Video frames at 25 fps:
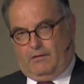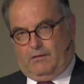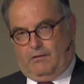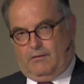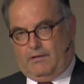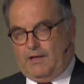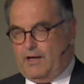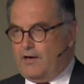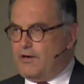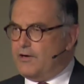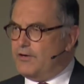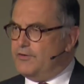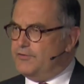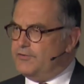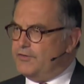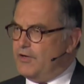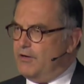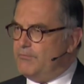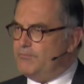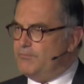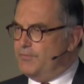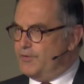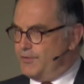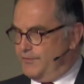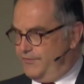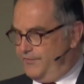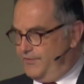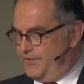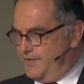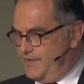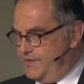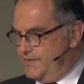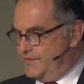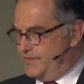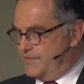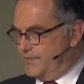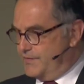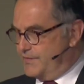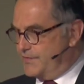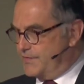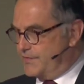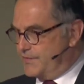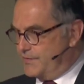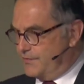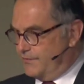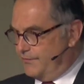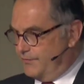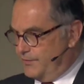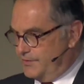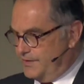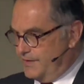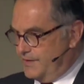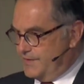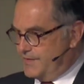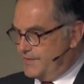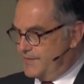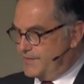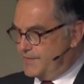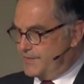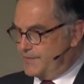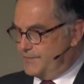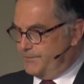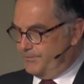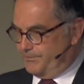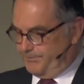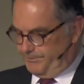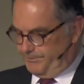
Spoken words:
There are a number of reasons for this.